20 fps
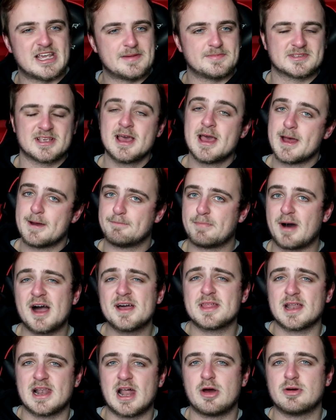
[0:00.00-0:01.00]
teams
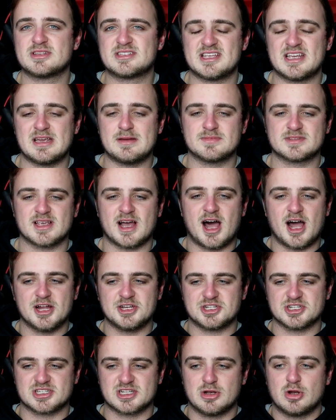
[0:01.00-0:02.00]
by the lower teams.
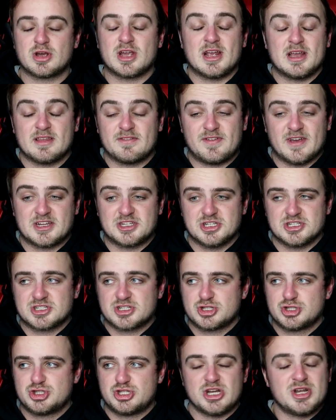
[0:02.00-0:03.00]
I just, looking at the
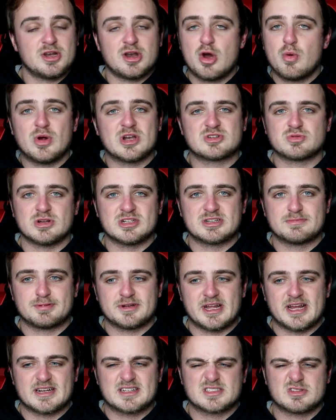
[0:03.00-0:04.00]
fixtures, didn't know which one to
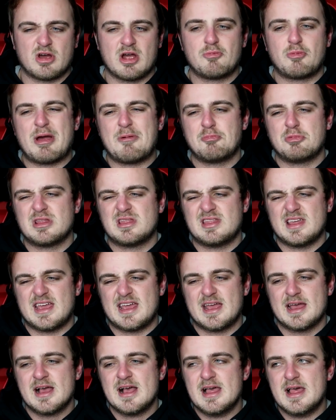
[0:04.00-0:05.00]
predict, so I went with
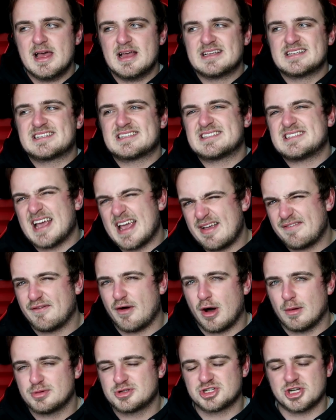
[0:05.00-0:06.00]
the
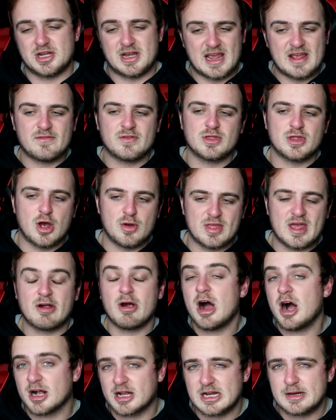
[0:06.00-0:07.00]
safe option, even though
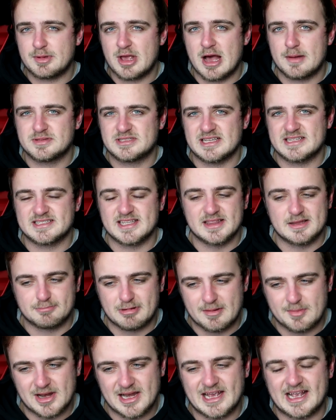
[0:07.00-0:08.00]
there are going to be upsets in the
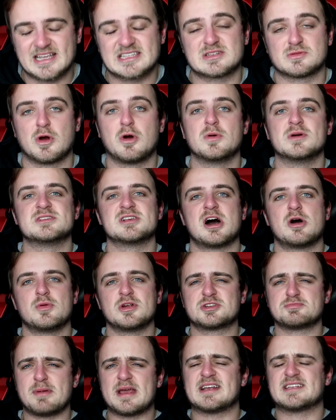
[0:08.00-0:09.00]
Premier League, as there always are,
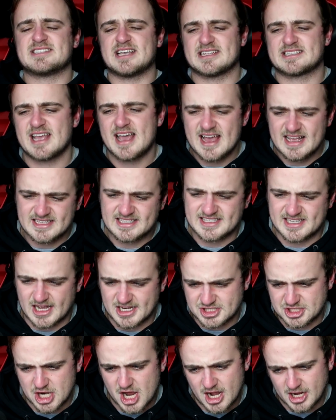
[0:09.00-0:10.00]
which makes it
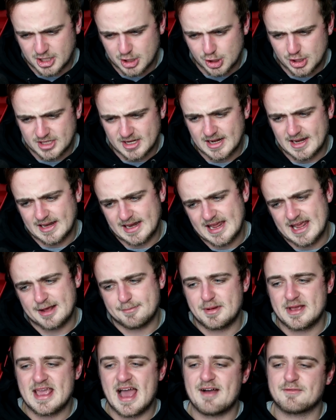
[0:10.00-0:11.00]
such a good
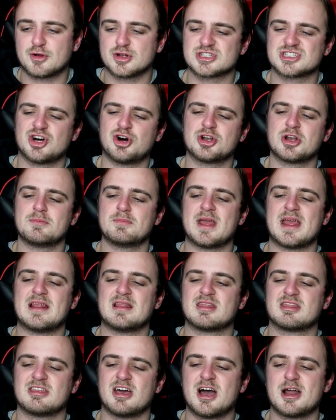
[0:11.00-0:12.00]
league. But yeah, I've got Tottenham
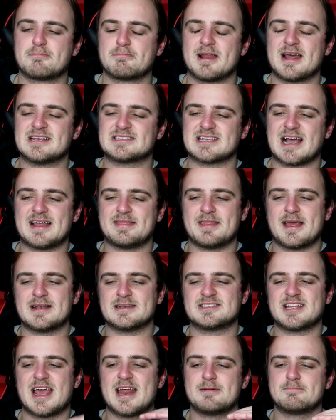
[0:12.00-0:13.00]
in 3rd place, and
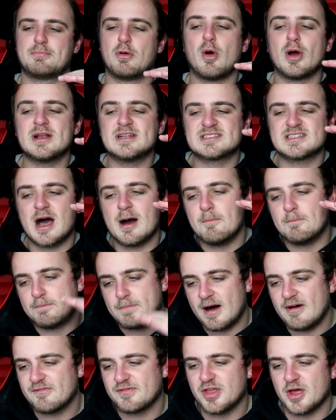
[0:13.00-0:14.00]
then 10 points
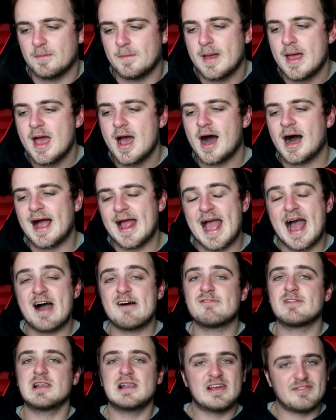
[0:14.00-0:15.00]
above them, I
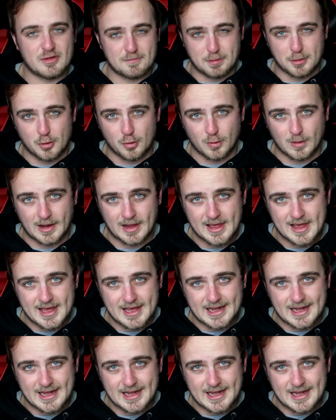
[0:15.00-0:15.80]
have Liverpool